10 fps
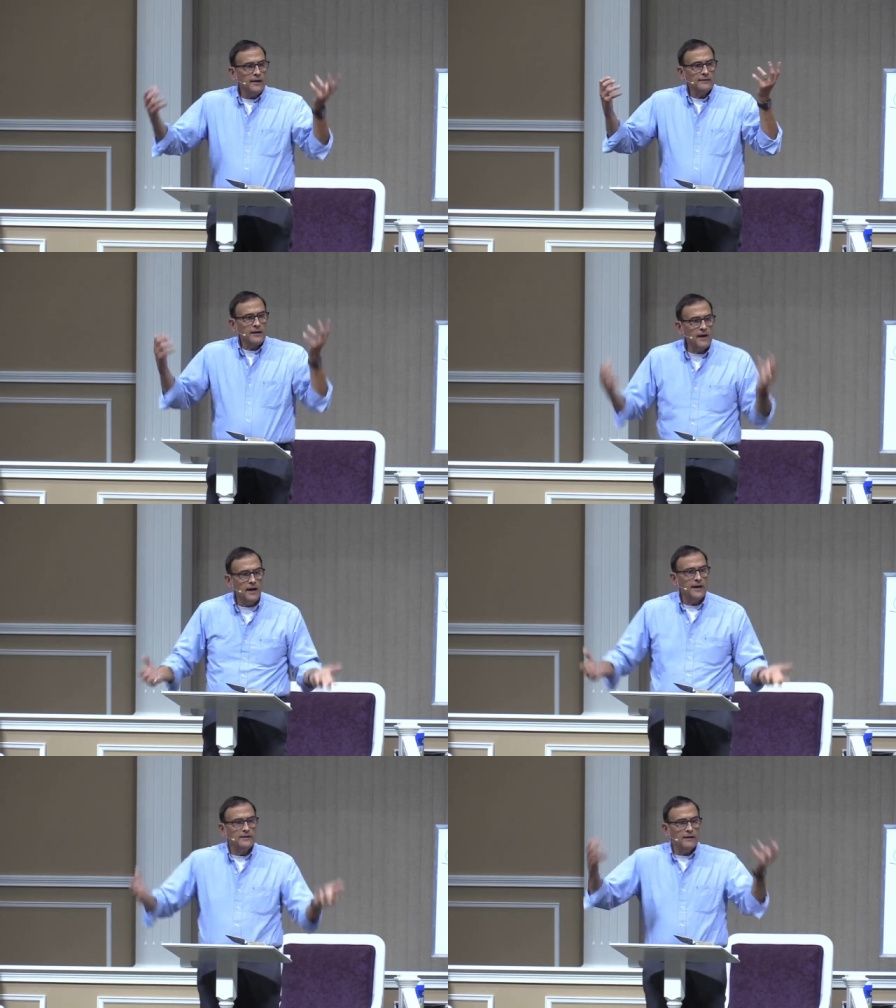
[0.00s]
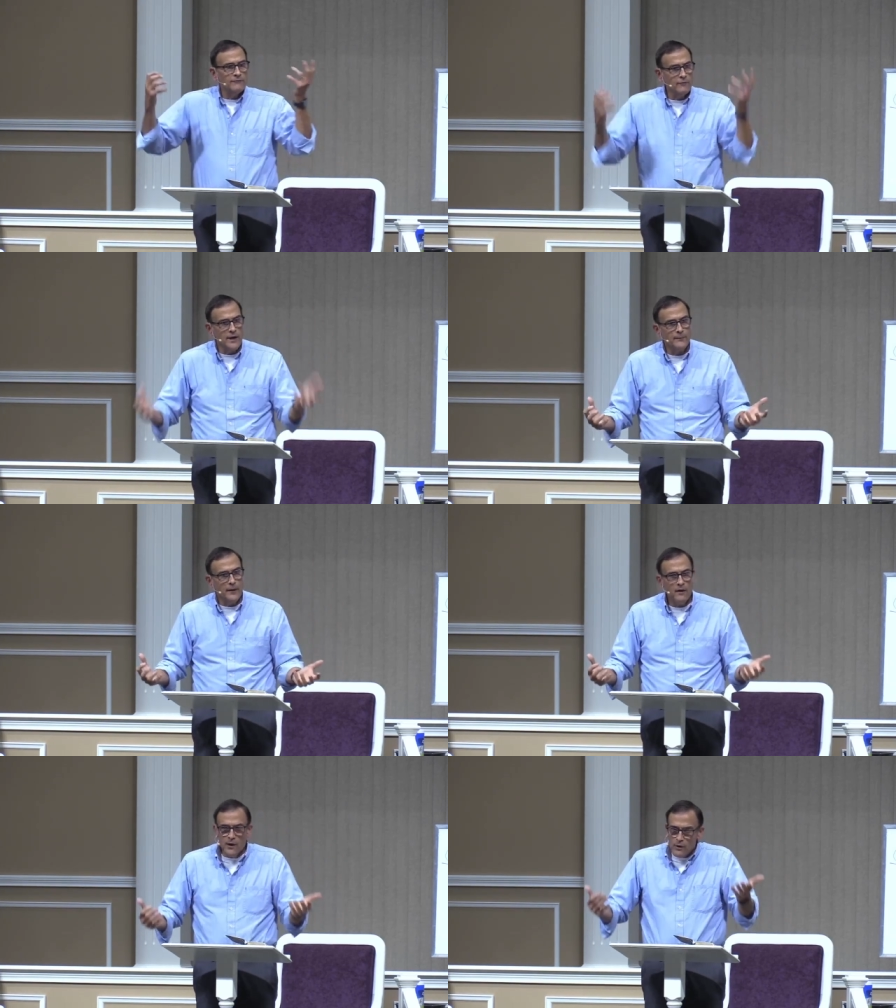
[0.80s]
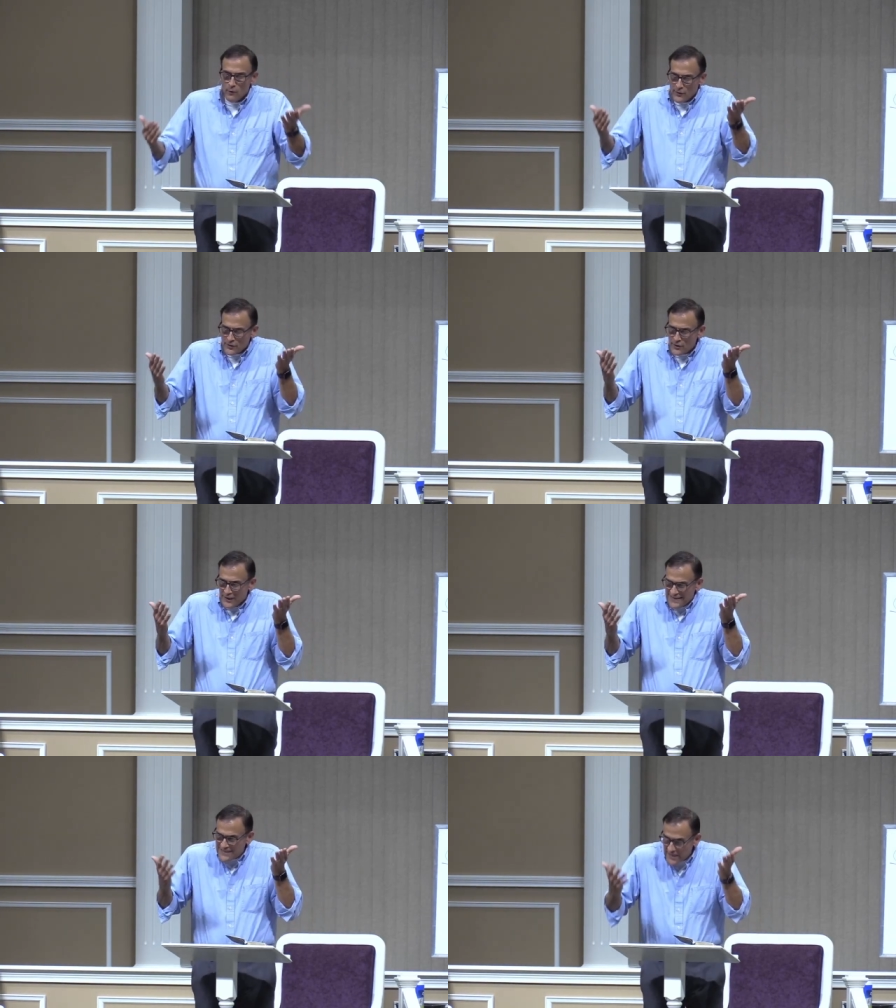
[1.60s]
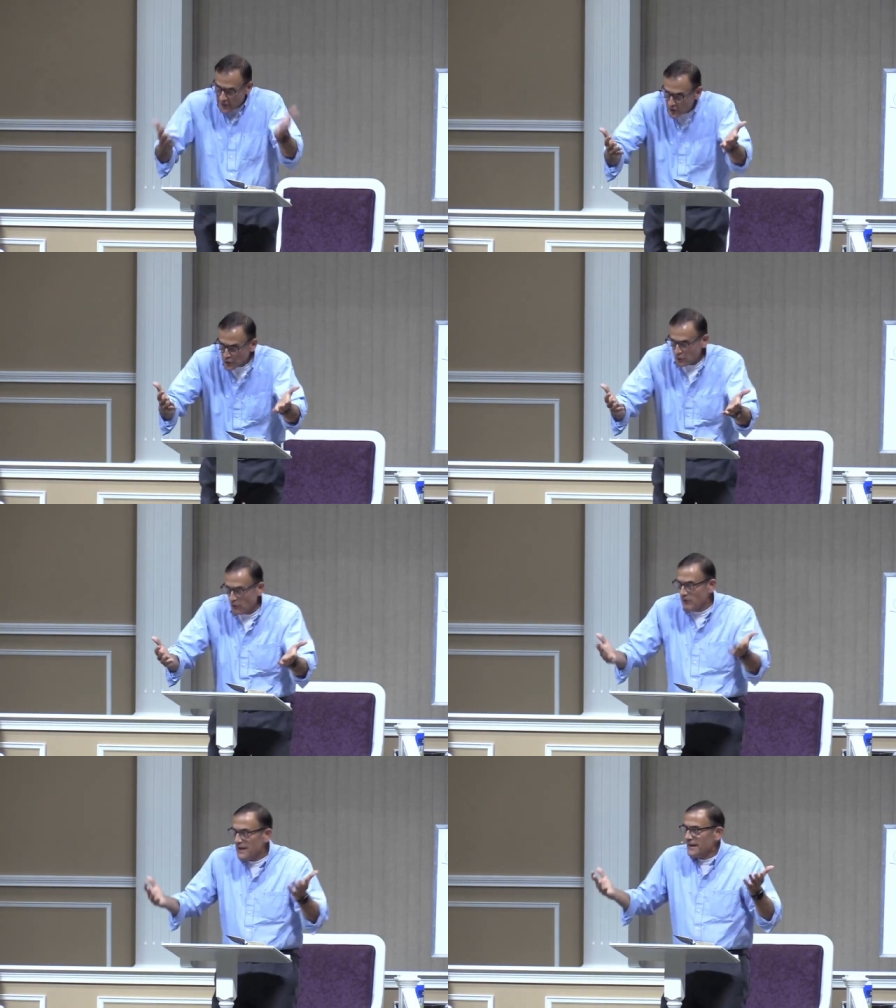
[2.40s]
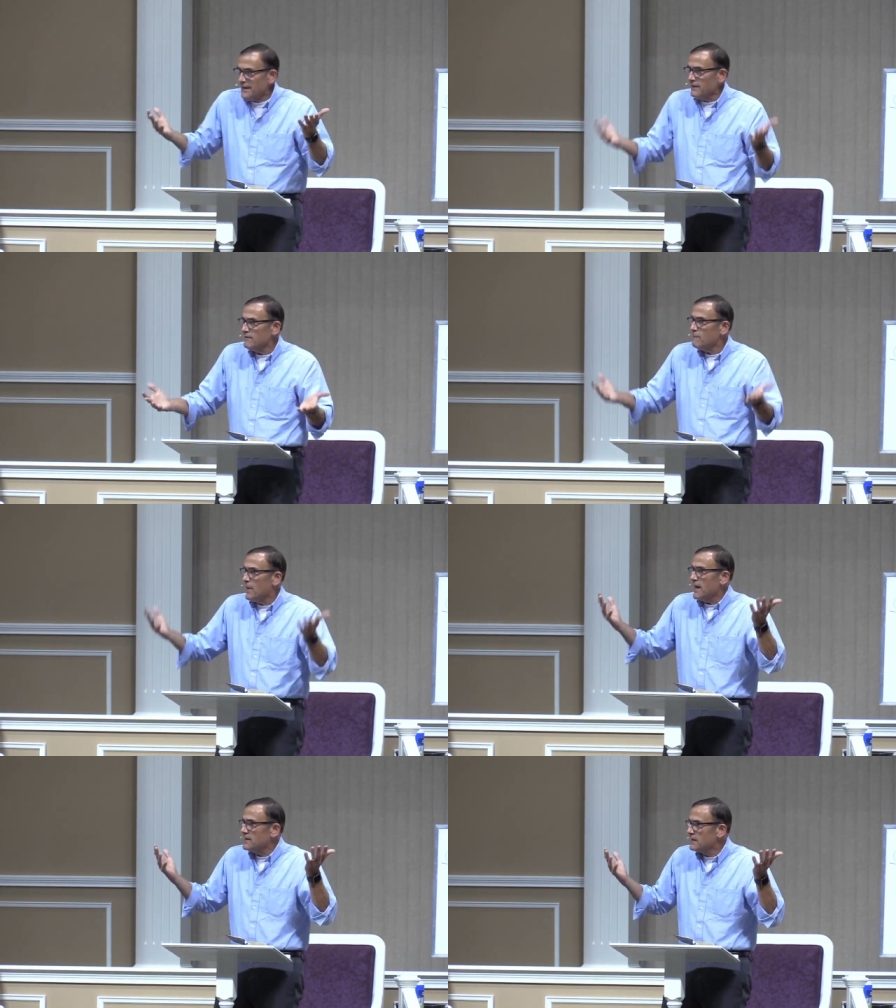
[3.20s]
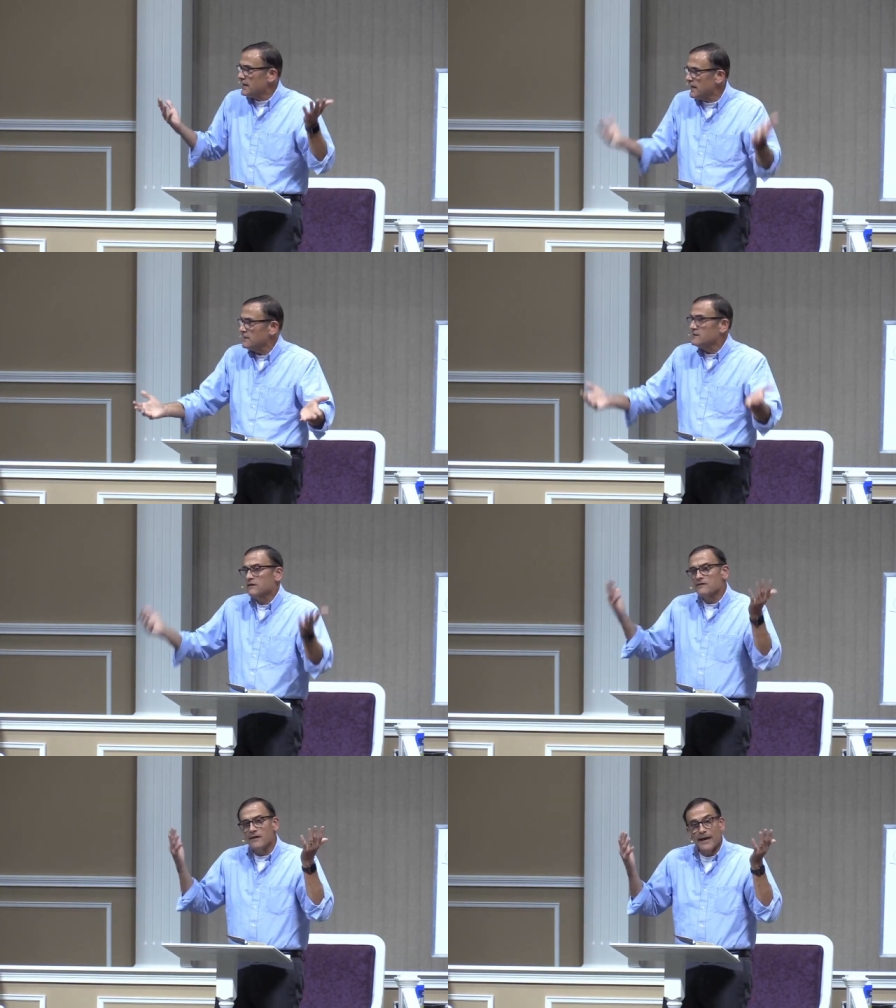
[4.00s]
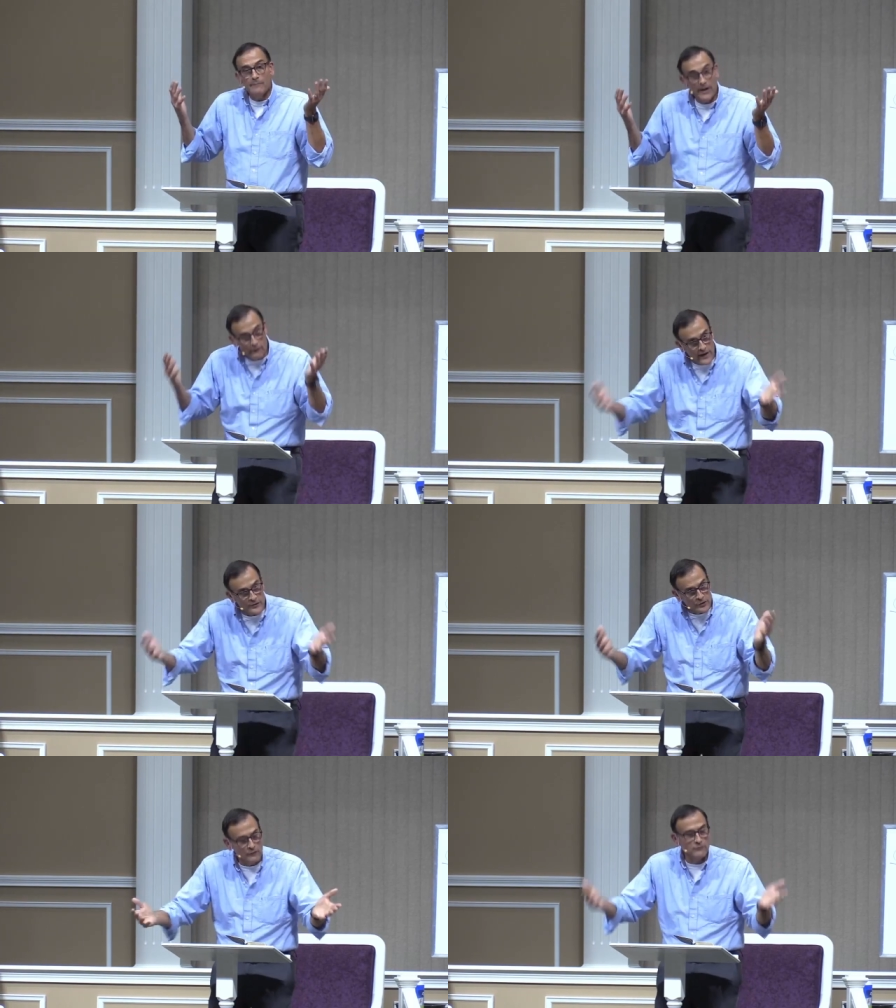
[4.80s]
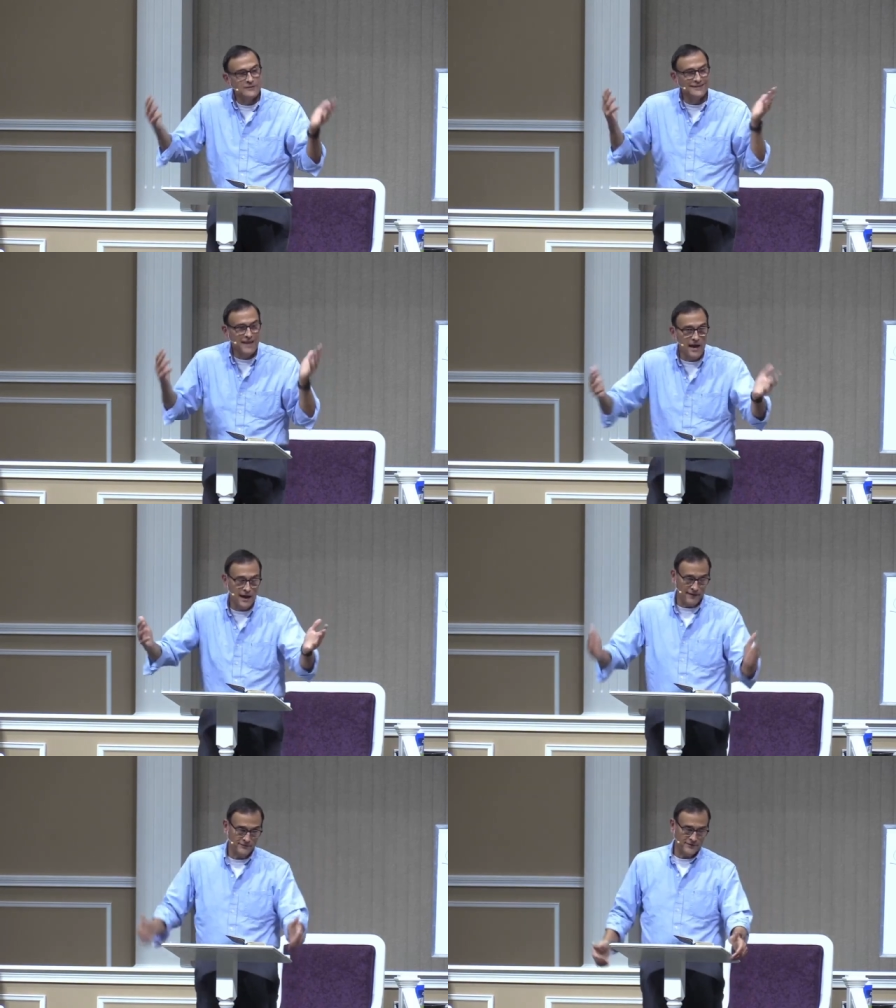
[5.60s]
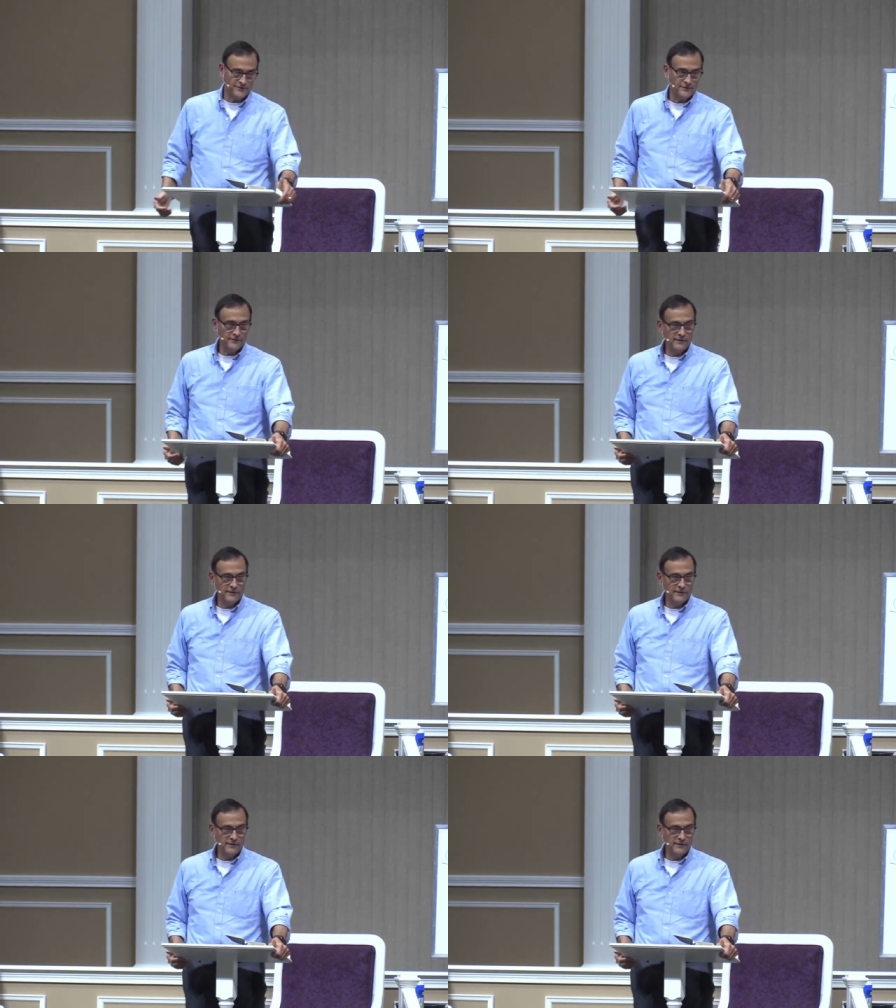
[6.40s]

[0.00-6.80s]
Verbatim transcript: and the kind of grandpa who is intentional in my kids' and my grandchildren's lives.